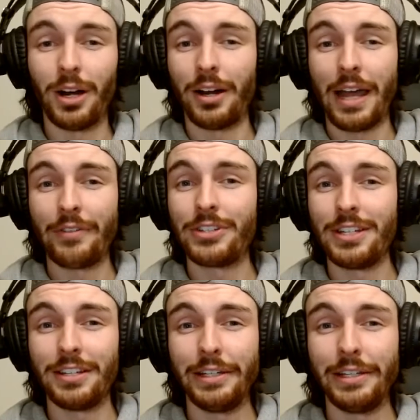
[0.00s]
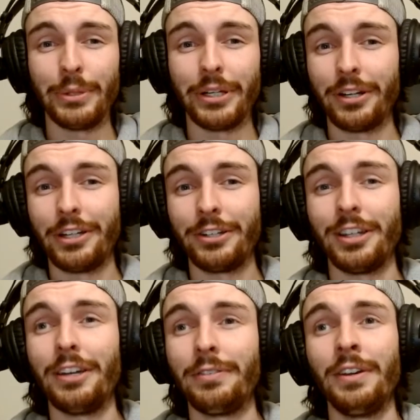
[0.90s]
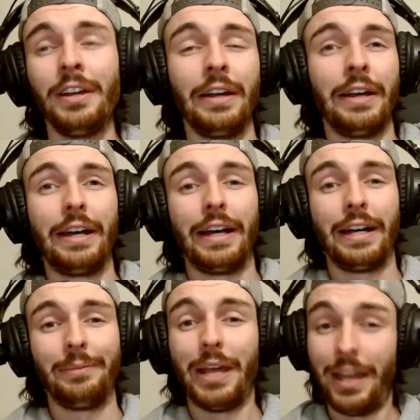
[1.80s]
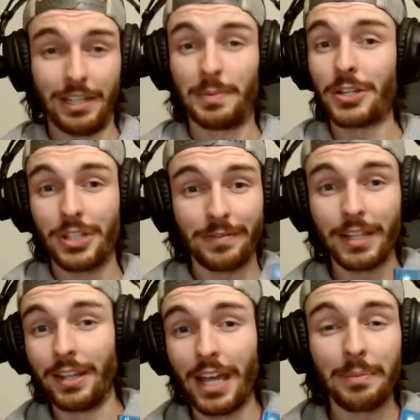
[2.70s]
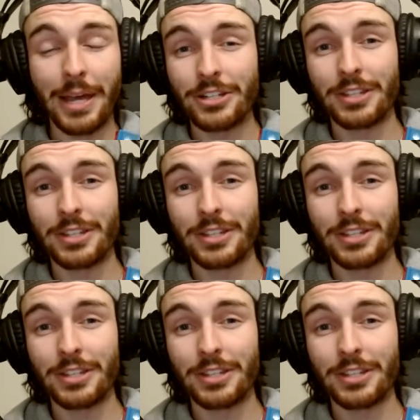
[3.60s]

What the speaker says: have a D&D player in your life, especially if they like Magic the